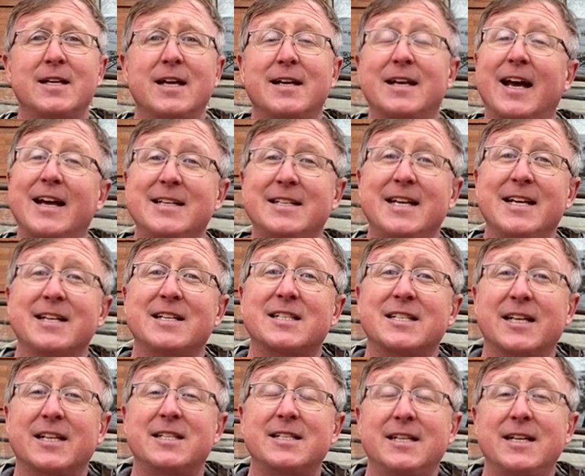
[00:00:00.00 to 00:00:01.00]
In
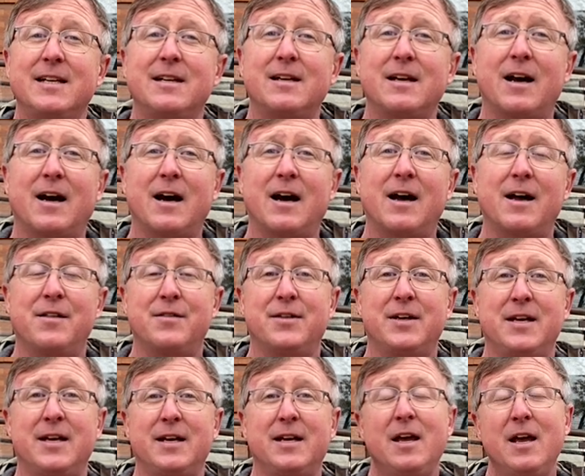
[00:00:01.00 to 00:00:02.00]
1960, uh,
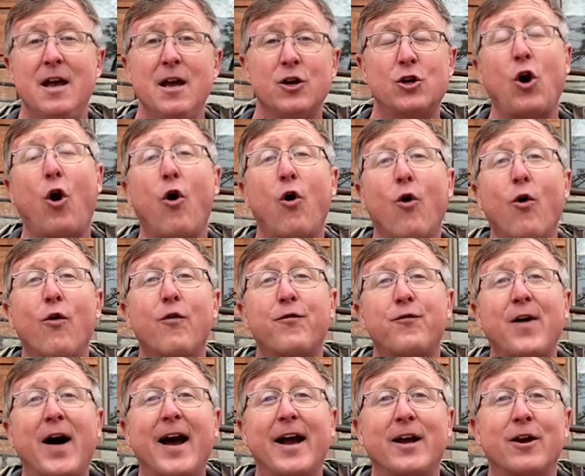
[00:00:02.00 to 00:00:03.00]
the
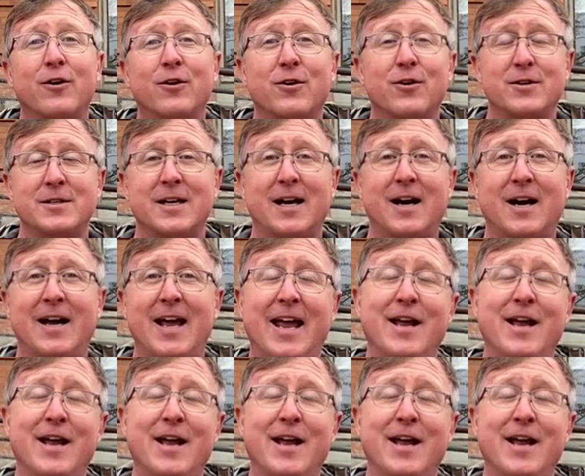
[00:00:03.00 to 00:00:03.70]
coal-fired uh,